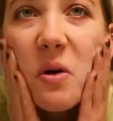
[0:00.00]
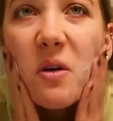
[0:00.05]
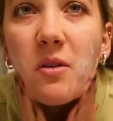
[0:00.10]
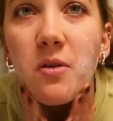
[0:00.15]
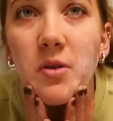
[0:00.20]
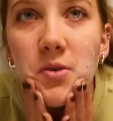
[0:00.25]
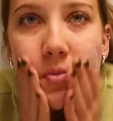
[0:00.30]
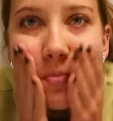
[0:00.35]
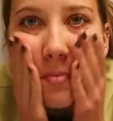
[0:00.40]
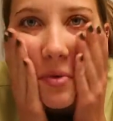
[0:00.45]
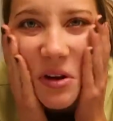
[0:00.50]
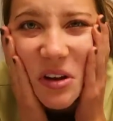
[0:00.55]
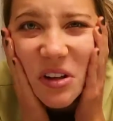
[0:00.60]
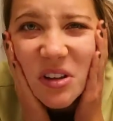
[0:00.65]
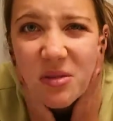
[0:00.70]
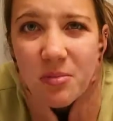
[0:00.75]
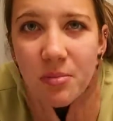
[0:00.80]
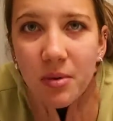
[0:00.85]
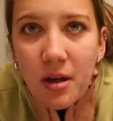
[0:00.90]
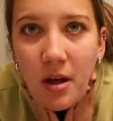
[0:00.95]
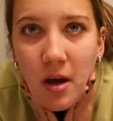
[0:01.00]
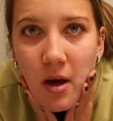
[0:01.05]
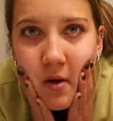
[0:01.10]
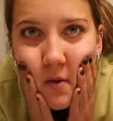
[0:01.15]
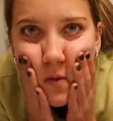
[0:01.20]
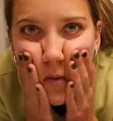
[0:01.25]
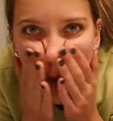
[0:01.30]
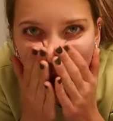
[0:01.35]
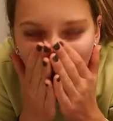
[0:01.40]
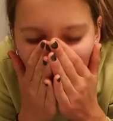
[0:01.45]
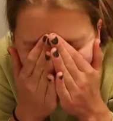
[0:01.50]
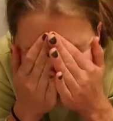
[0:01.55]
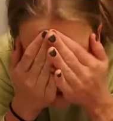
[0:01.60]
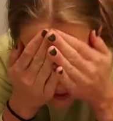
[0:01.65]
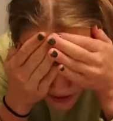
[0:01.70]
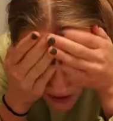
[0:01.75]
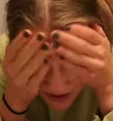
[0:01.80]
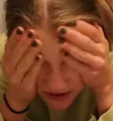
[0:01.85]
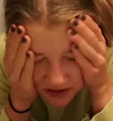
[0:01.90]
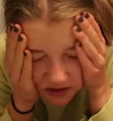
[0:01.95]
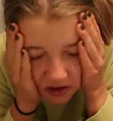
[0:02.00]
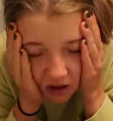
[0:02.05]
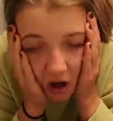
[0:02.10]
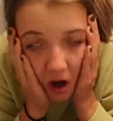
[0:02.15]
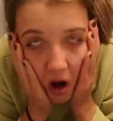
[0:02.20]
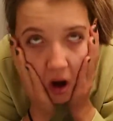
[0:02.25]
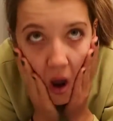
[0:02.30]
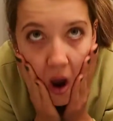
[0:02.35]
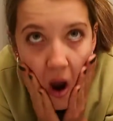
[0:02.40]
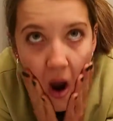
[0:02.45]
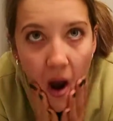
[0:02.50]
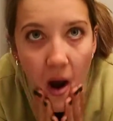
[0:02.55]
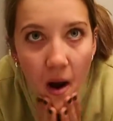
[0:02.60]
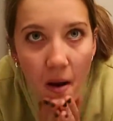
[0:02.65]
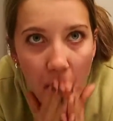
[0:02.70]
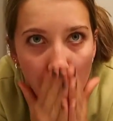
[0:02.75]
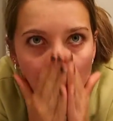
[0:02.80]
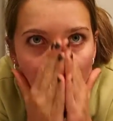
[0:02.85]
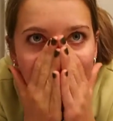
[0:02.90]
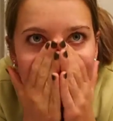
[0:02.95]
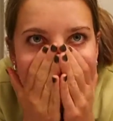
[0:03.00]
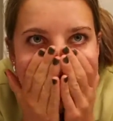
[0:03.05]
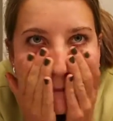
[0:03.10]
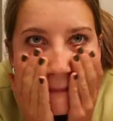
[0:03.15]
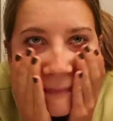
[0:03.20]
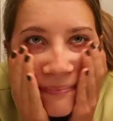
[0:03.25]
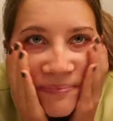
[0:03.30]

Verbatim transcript: some SPF and um,